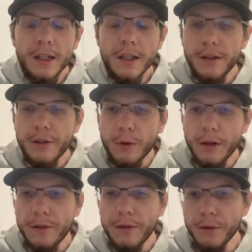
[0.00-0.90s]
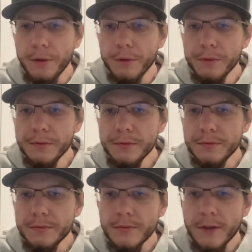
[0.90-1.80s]
In 22,
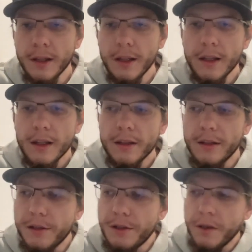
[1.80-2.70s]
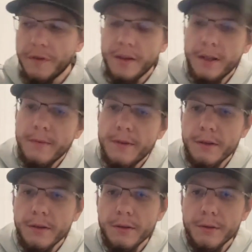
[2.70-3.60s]
they shift him
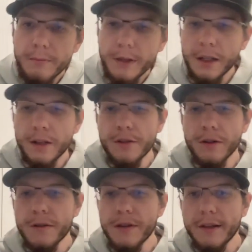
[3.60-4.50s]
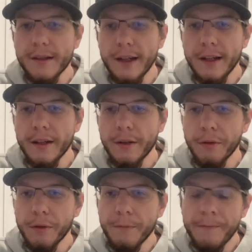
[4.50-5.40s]
to being in charge of the tight end
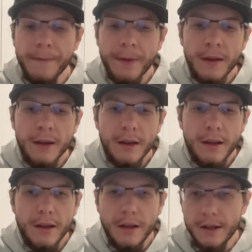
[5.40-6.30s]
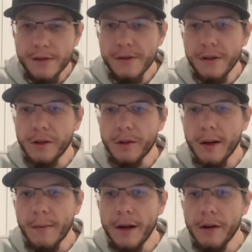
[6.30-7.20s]
group. And as you know,
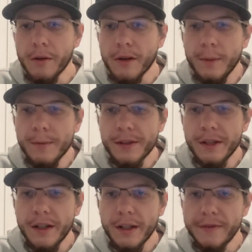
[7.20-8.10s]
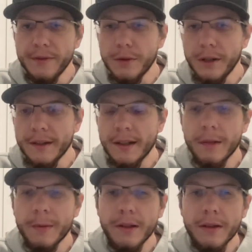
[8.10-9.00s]
Graham Harrell comes in as full
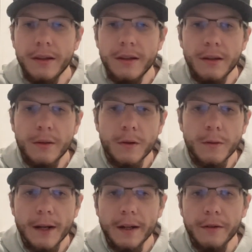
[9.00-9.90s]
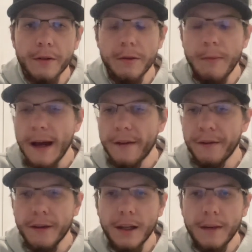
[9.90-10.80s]
autonomy of the quarterback room, the
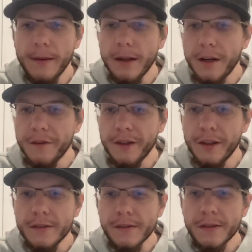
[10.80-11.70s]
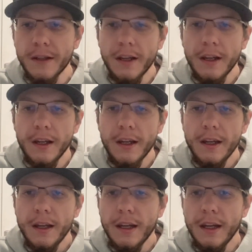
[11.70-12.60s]
passing game, the offense,
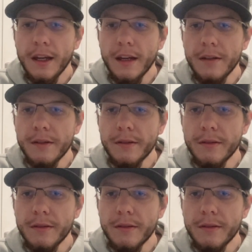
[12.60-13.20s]
and